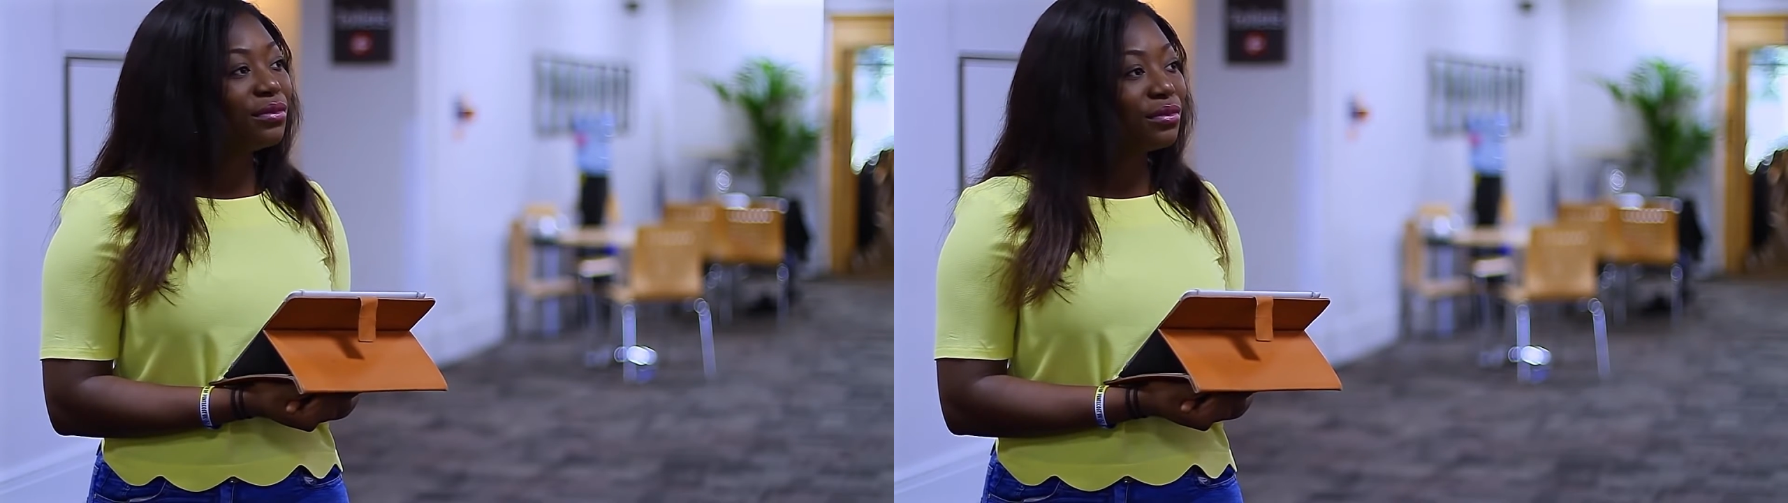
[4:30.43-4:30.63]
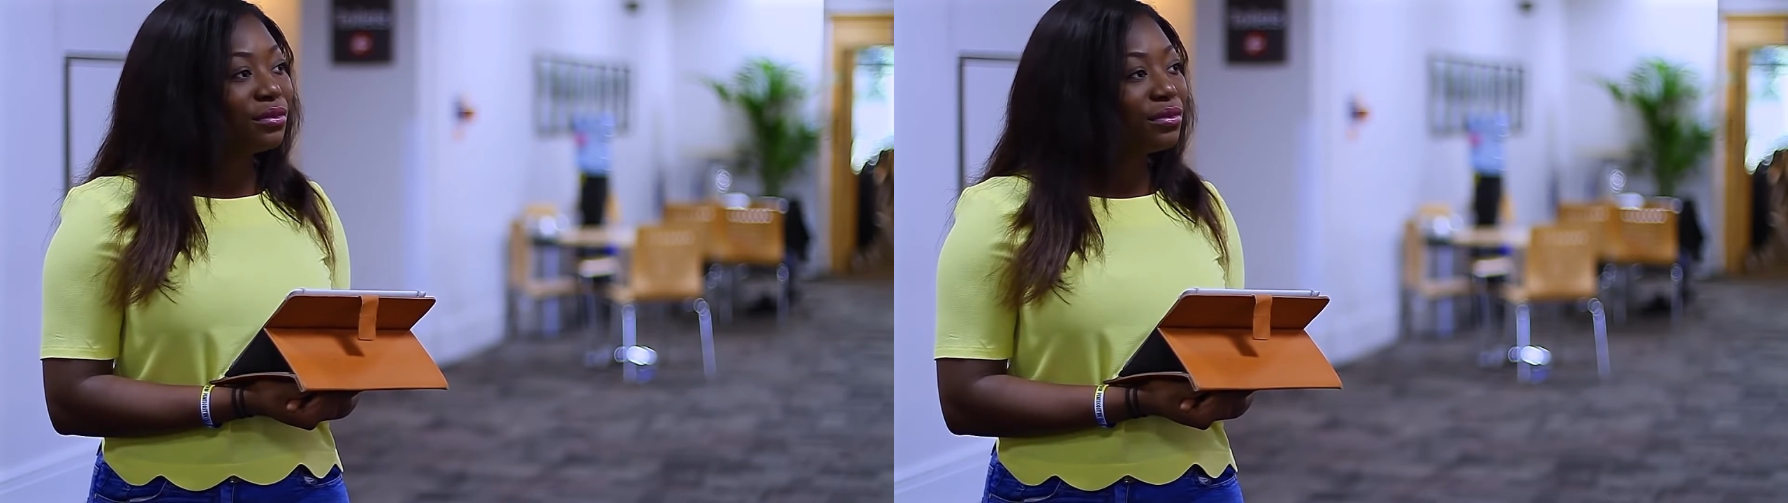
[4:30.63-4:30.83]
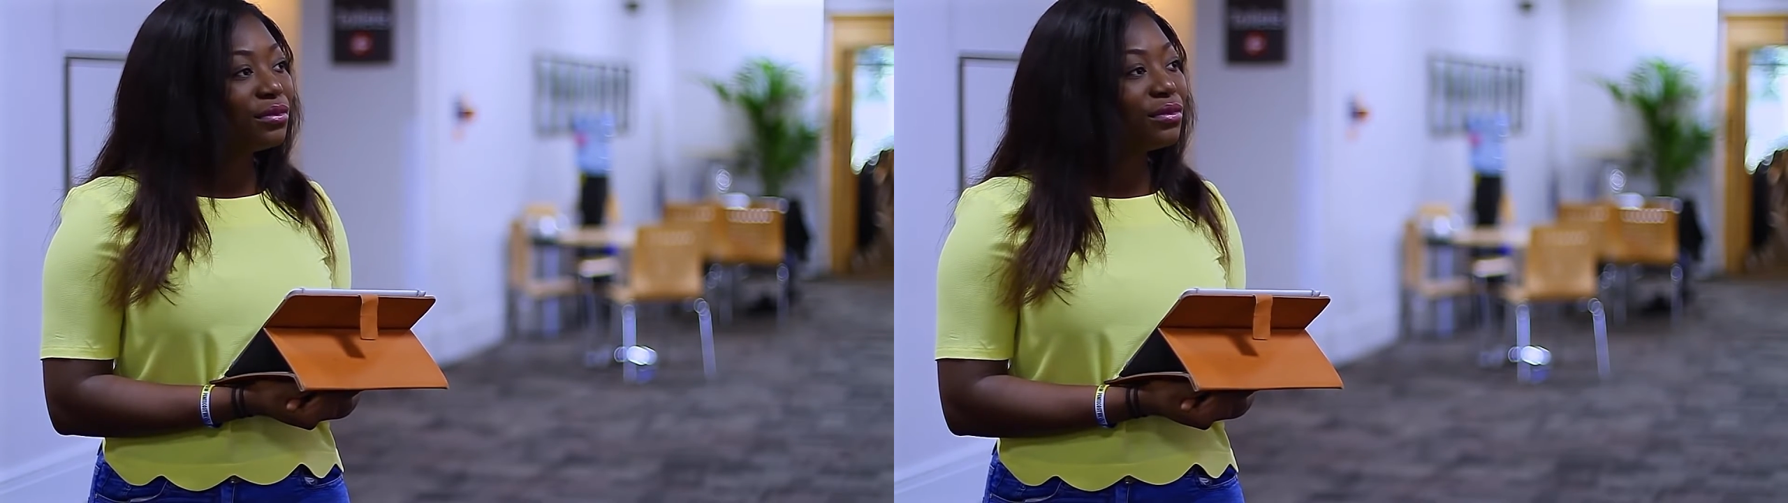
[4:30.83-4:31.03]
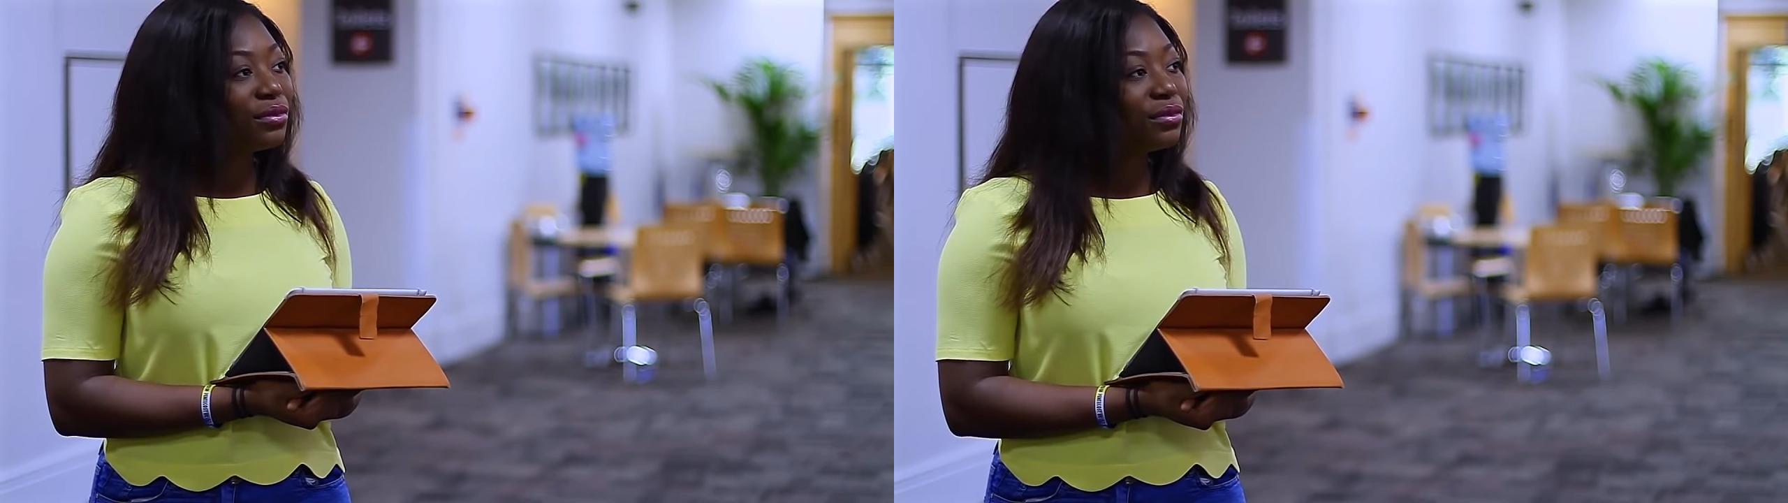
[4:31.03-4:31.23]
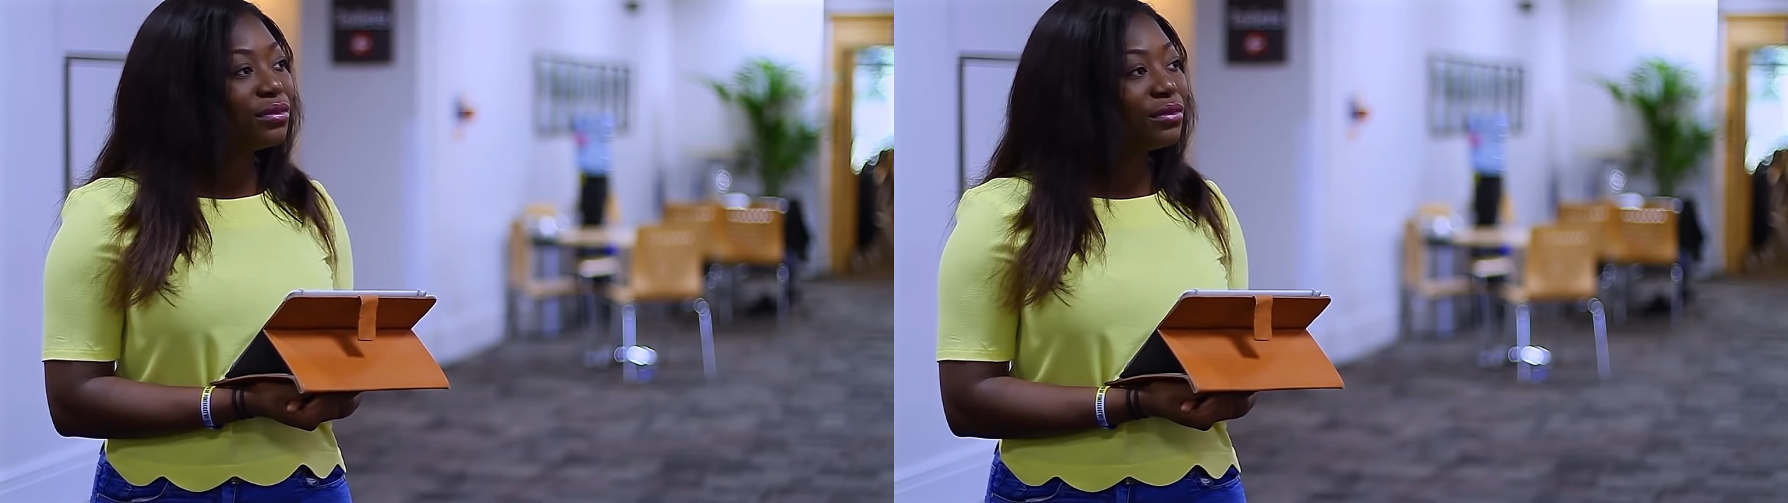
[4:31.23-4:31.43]
is
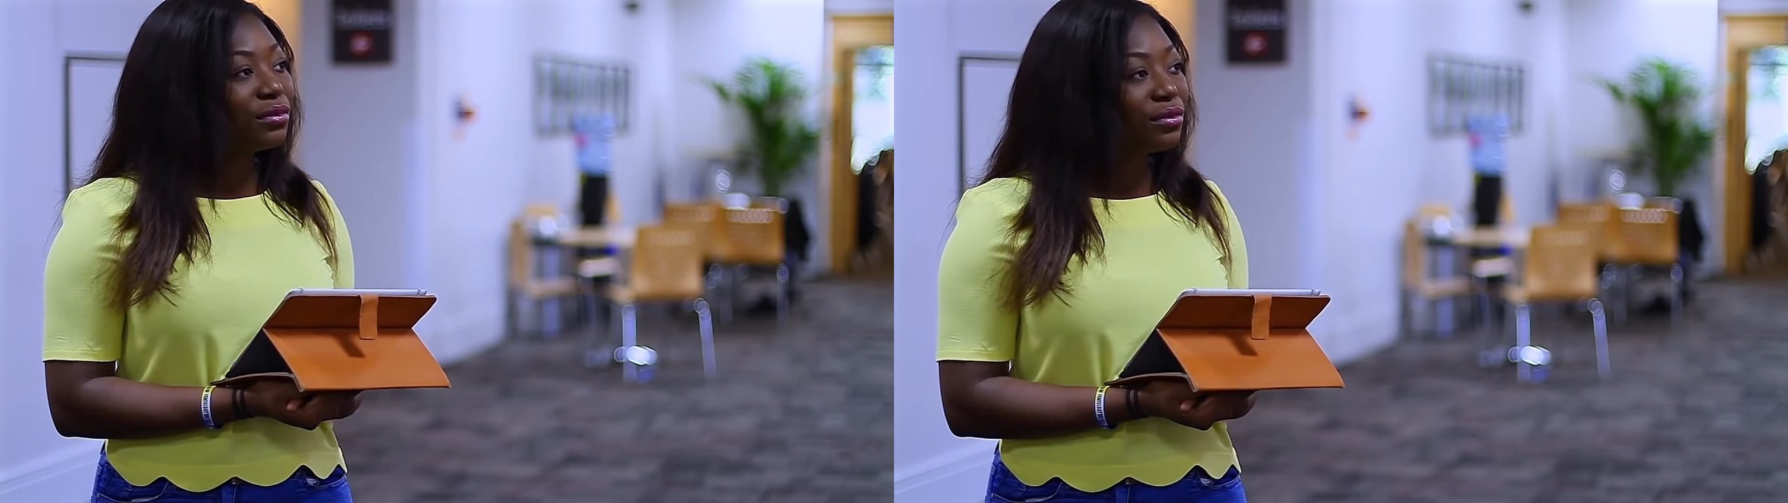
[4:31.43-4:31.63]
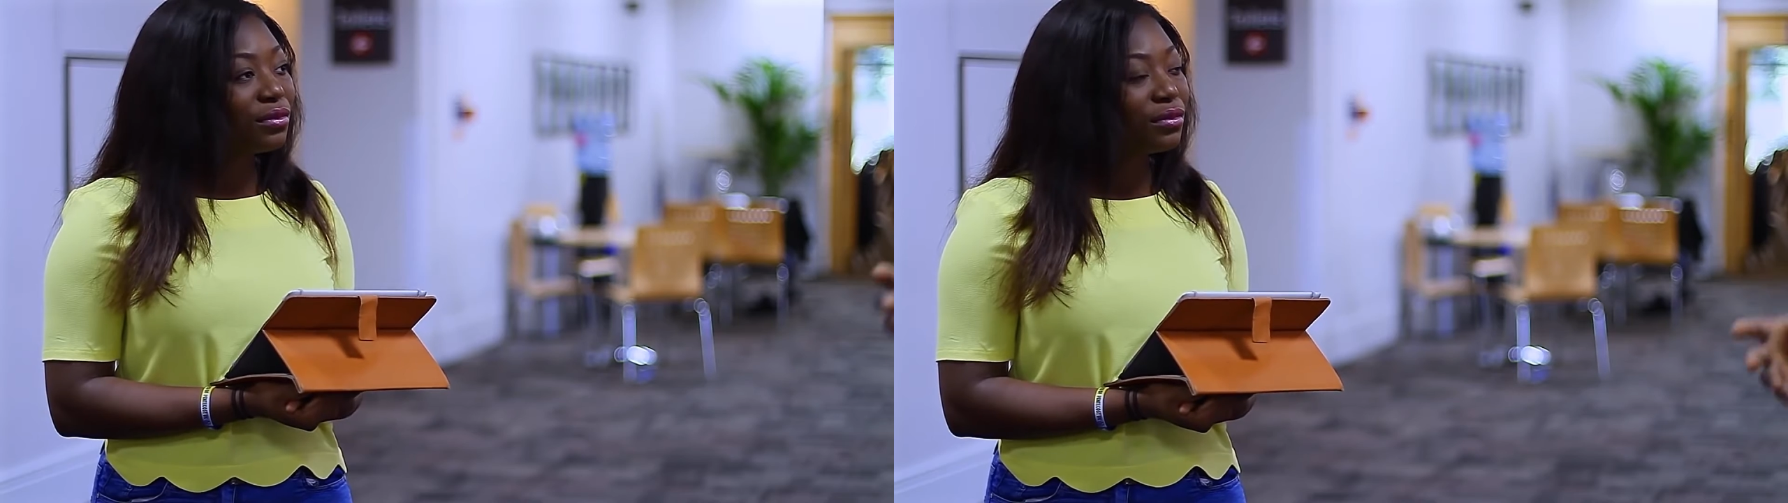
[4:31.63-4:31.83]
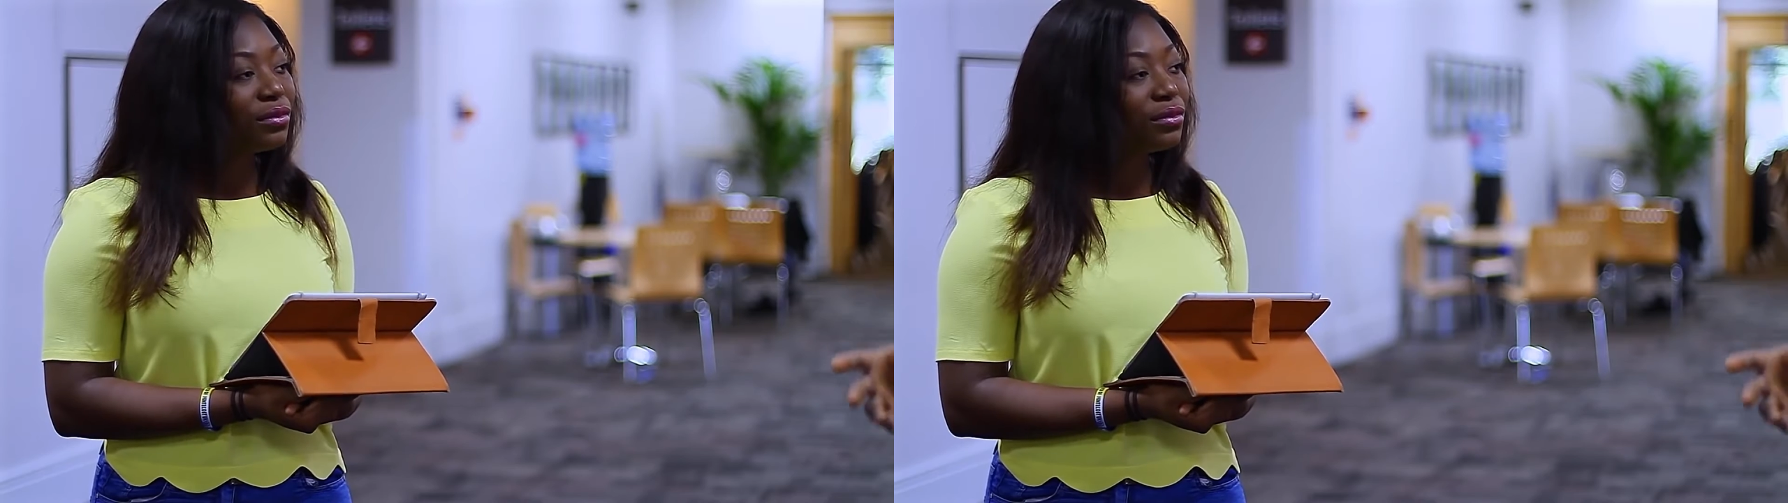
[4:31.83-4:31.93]
an organic